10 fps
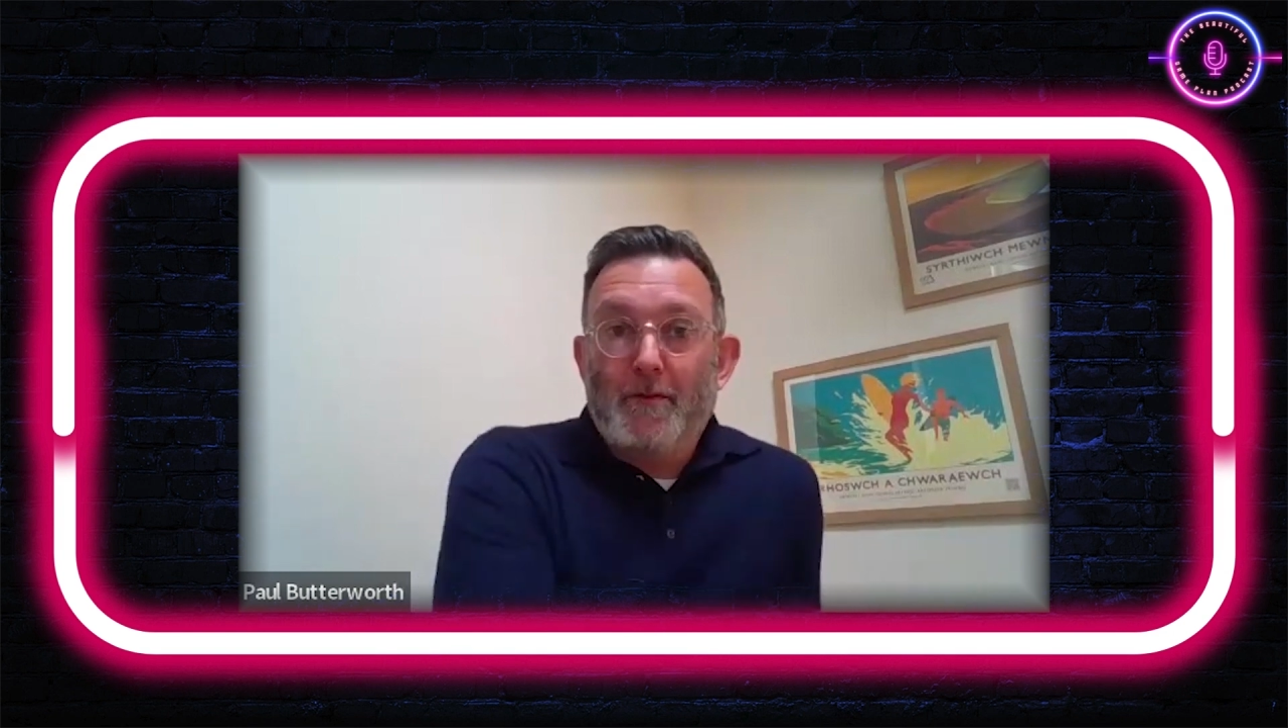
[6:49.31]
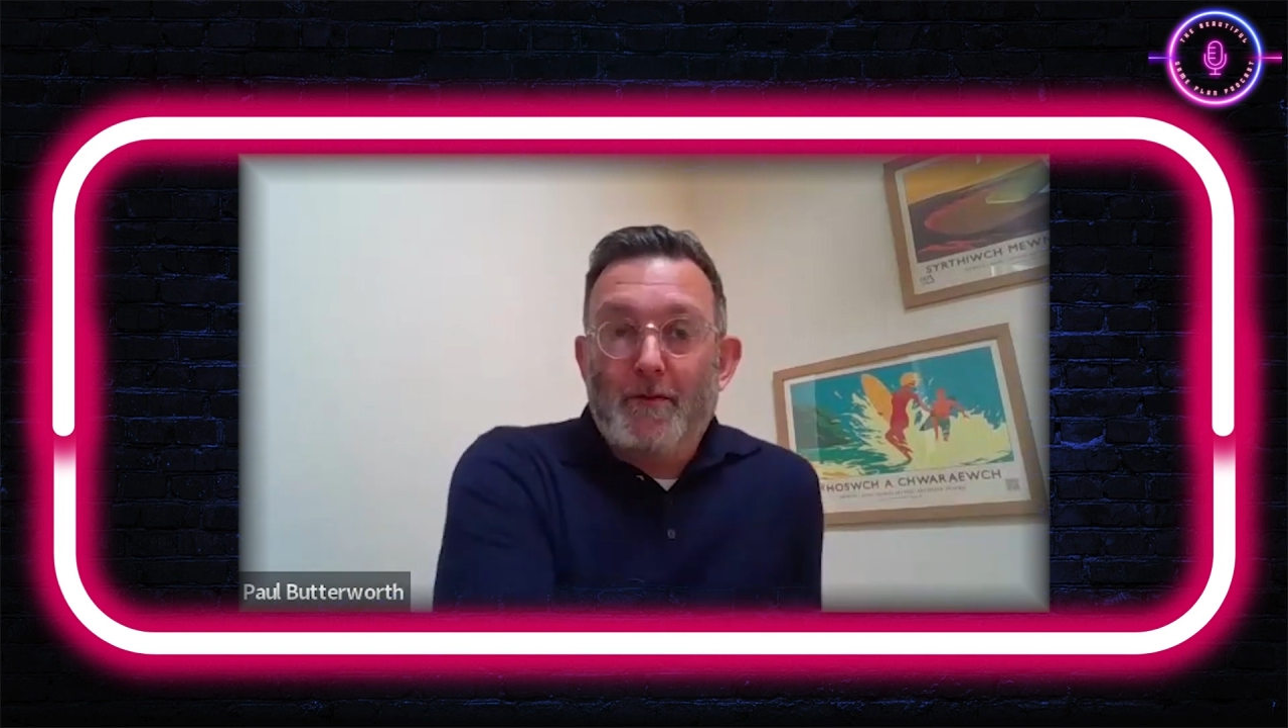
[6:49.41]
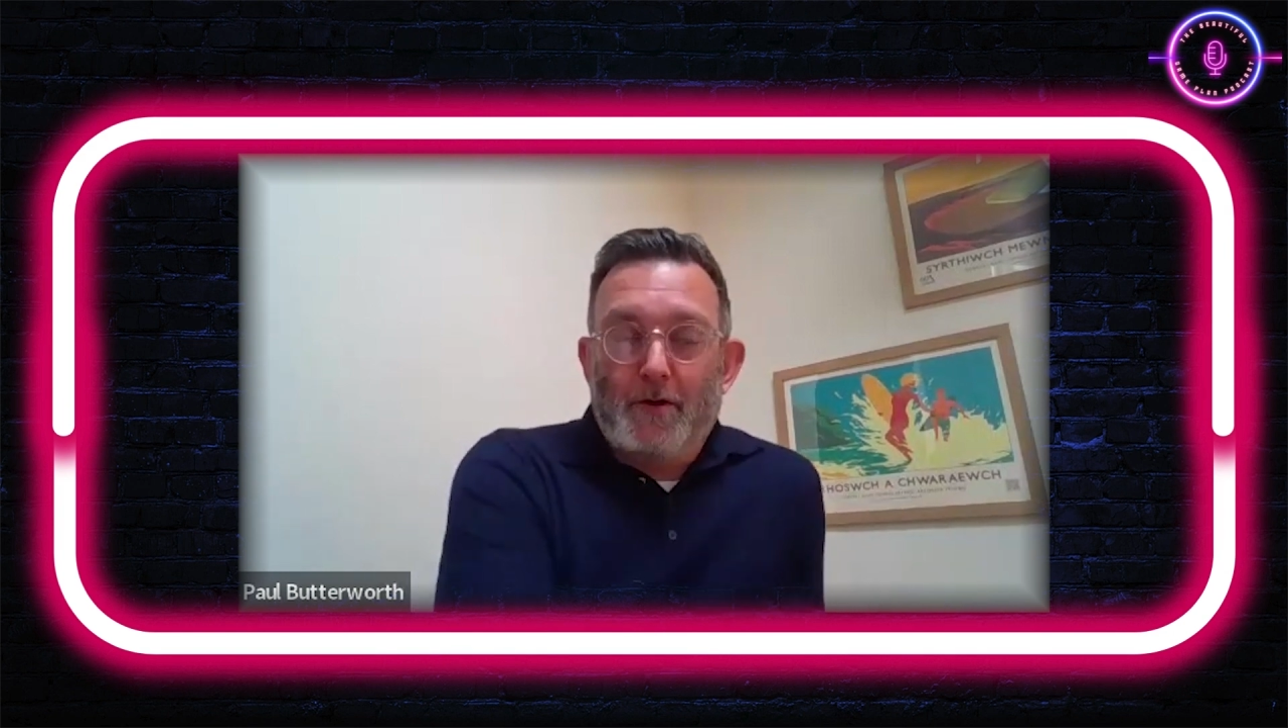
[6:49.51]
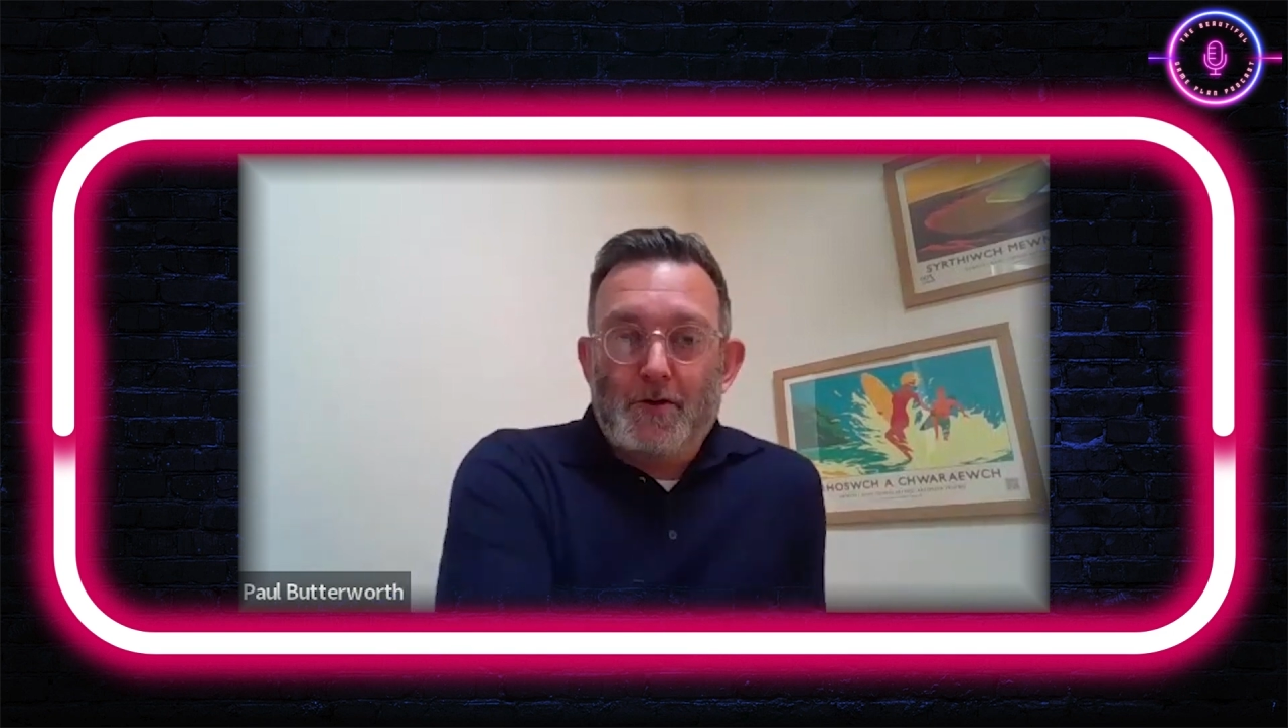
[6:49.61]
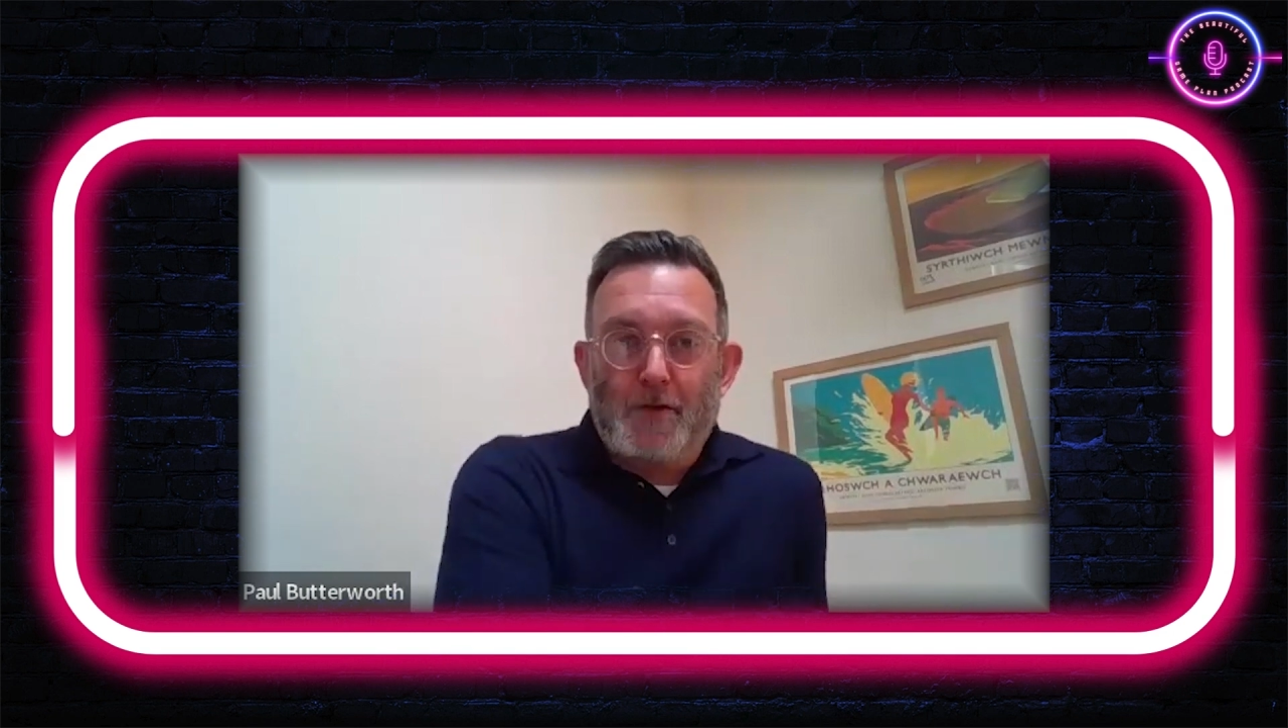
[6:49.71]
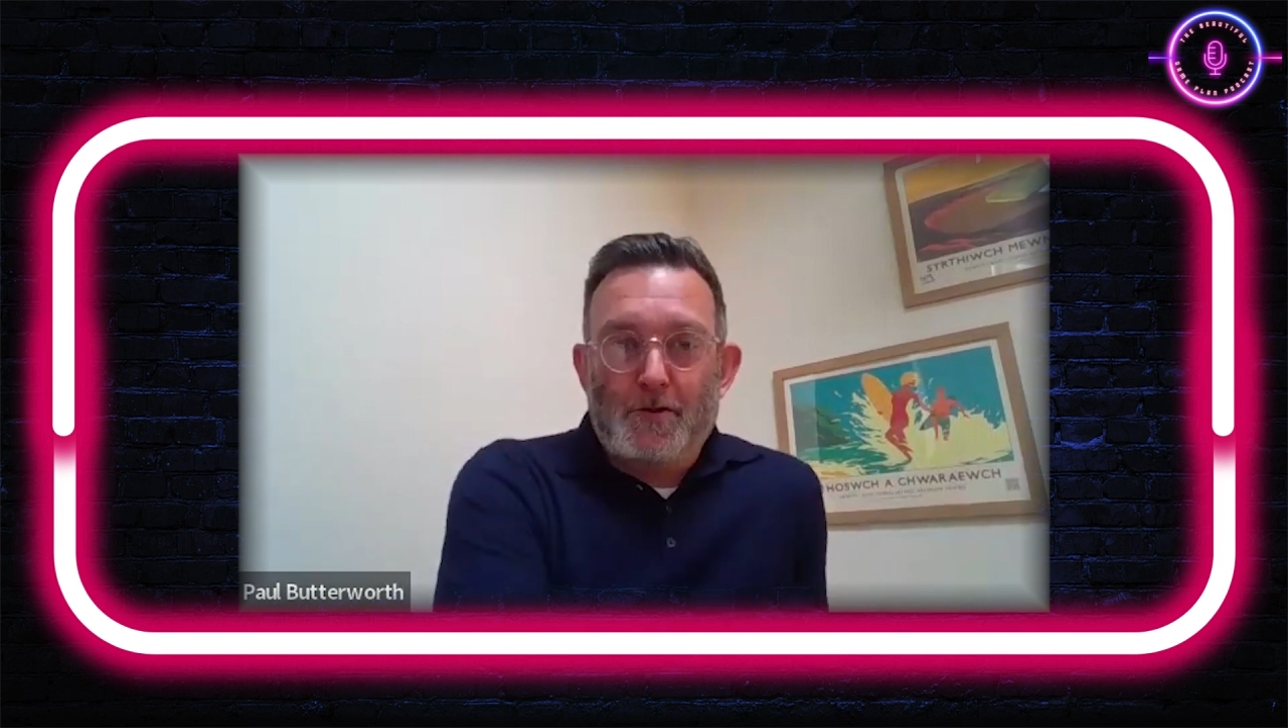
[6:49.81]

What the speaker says: those